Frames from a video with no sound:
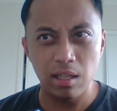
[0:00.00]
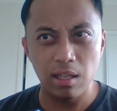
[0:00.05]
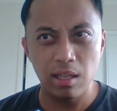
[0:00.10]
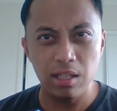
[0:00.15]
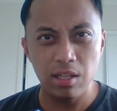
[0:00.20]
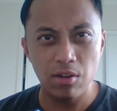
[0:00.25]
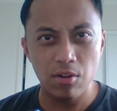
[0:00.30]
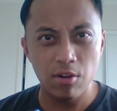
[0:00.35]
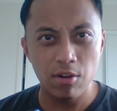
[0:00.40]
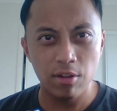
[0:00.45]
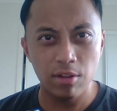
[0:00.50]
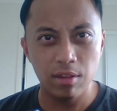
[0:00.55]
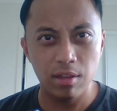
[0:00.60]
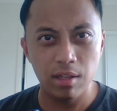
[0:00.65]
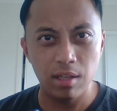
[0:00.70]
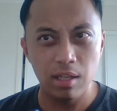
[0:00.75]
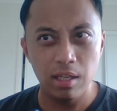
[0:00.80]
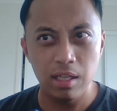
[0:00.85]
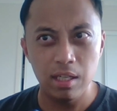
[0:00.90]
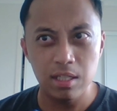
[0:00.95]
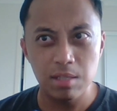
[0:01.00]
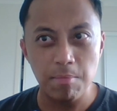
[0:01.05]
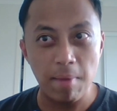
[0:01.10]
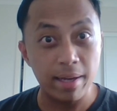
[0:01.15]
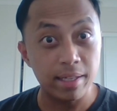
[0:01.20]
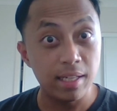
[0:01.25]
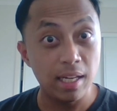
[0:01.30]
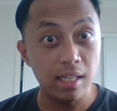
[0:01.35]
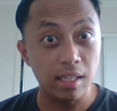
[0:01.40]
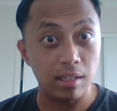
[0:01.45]
the earth is
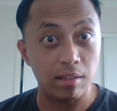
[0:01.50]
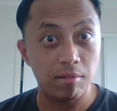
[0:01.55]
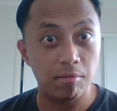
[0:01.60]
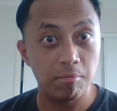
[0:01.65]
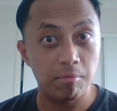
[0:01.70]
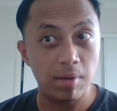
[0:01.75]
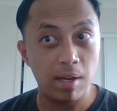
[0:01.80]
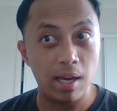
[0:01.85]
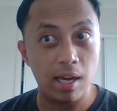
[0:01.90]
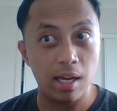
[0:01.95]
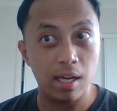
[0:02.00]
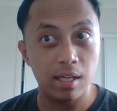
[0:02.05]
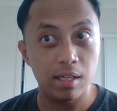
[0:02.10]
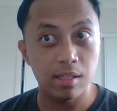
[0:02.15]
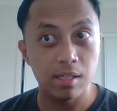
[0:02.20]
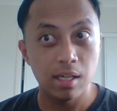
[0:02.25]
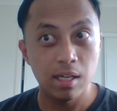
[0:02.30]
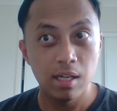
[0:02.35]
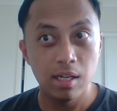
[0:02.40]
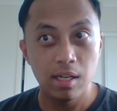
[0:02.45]
magnetic and